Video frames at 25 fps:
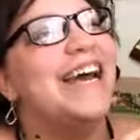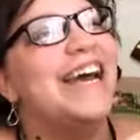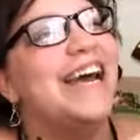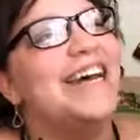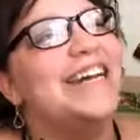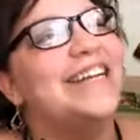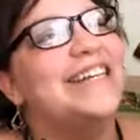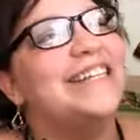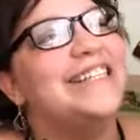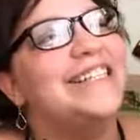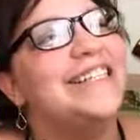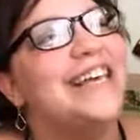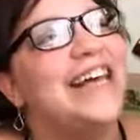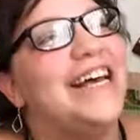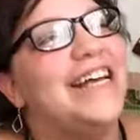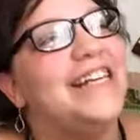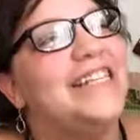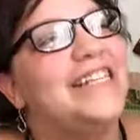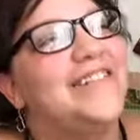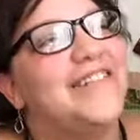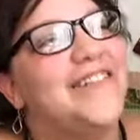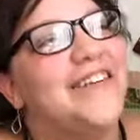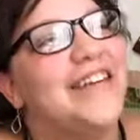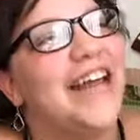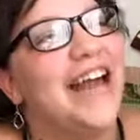And it
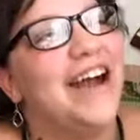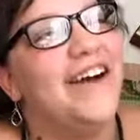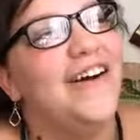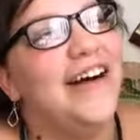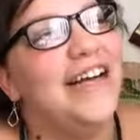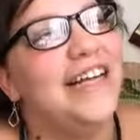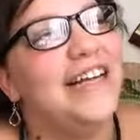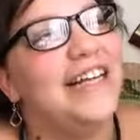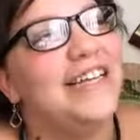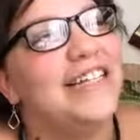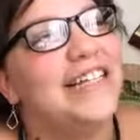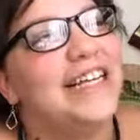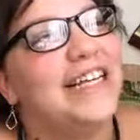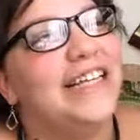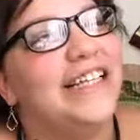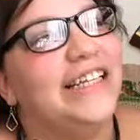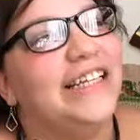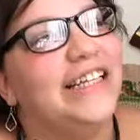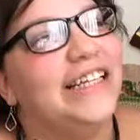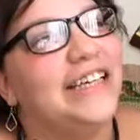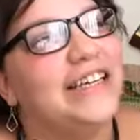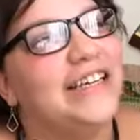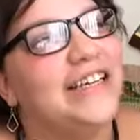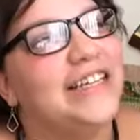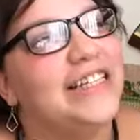says, for now I use a
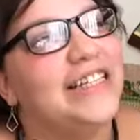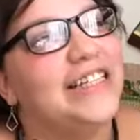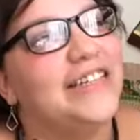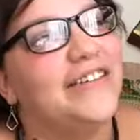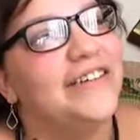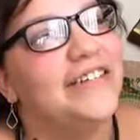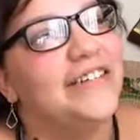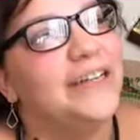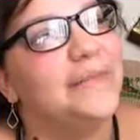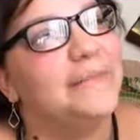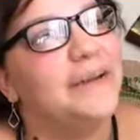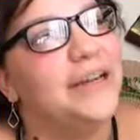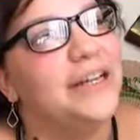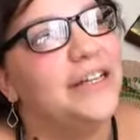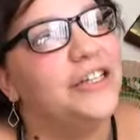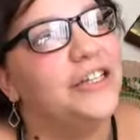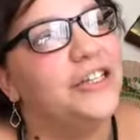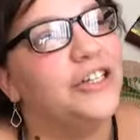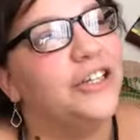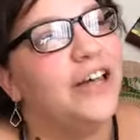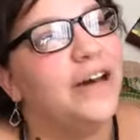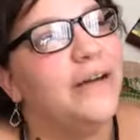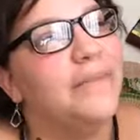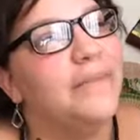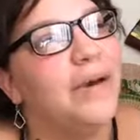clear crystal as a
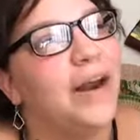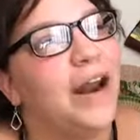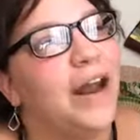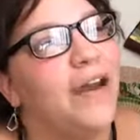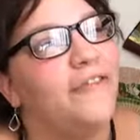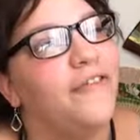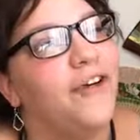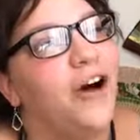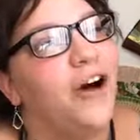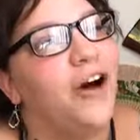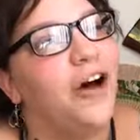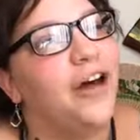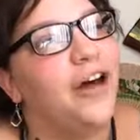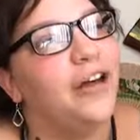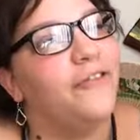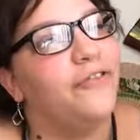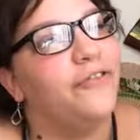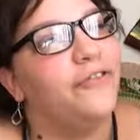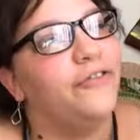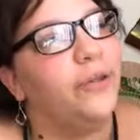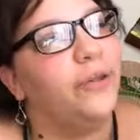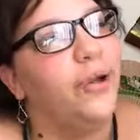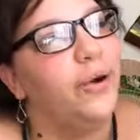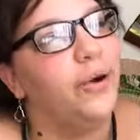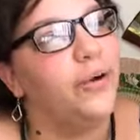pendulum, but I've odd
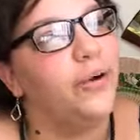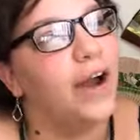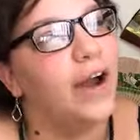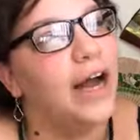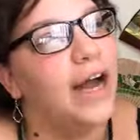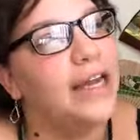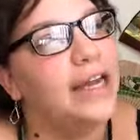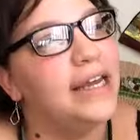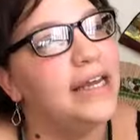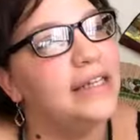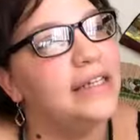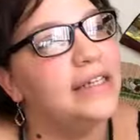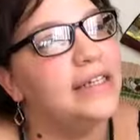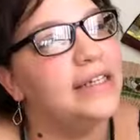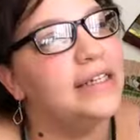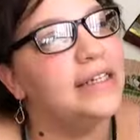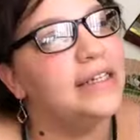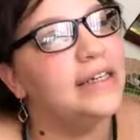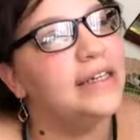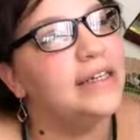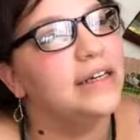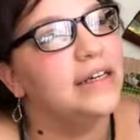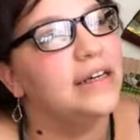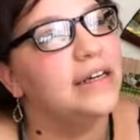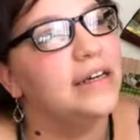
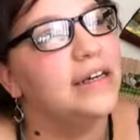fluorite